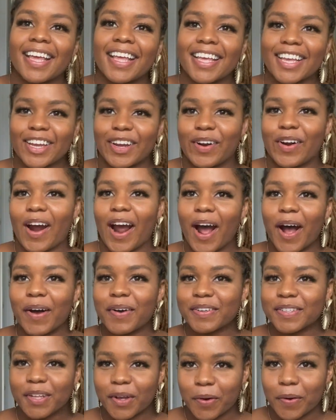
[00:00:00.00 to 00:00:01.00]
your
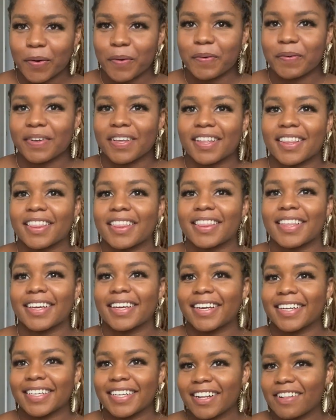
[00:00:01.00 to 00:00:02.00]
household, with
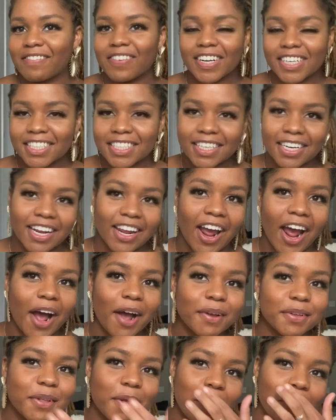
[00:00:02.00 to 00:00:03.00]
the dysfunction of your
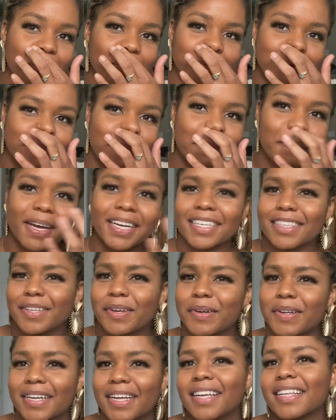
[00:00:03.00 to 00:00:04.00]
household. Nobody
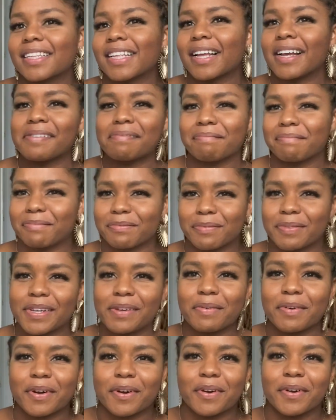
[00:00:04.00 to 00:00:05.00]
told us we
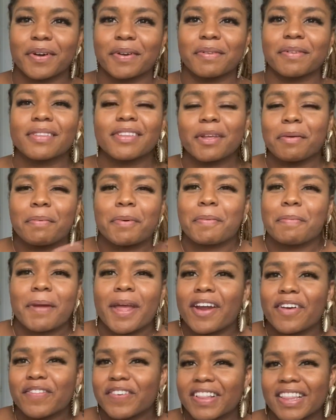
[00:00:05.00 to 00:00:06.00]
were going to
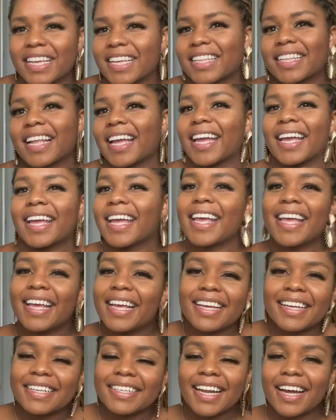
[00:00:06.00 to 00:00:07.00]
prepare for this. Like,
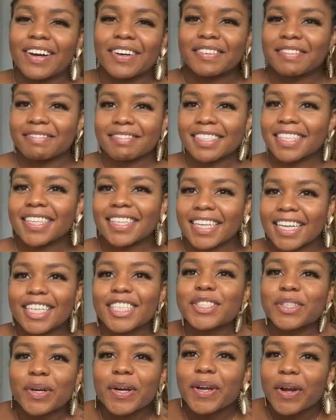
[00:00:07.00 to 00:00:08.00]
no, just
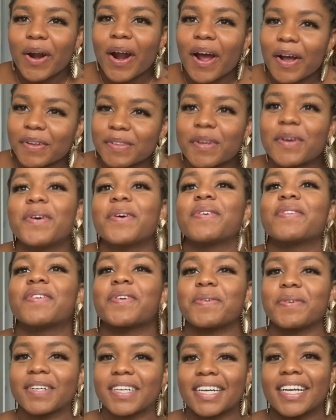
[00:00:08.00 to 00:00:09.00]
enjoy your household for
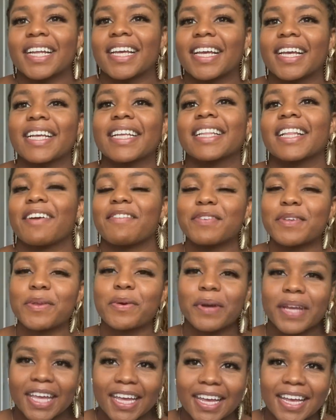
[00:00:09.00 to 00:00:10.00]
what it is. Loving
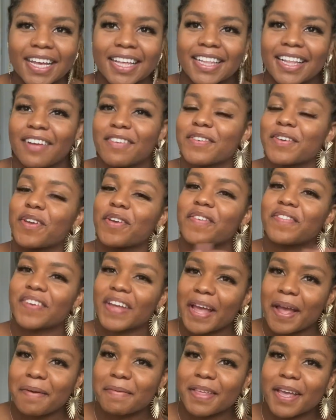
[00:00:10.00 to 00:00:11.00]
your kids, loving your
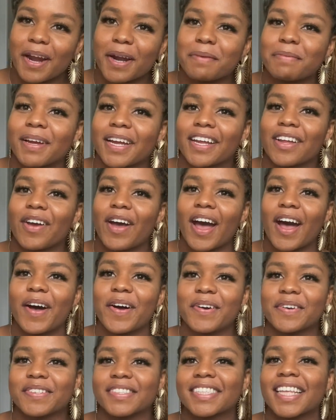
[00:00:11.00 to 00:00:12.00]
family, everybody in your
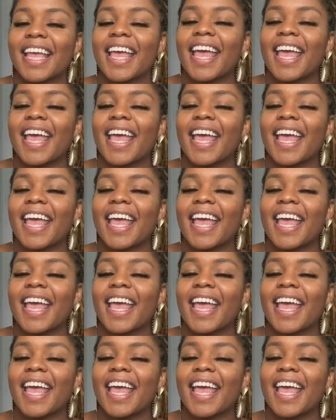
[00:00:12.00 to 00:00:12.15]
house.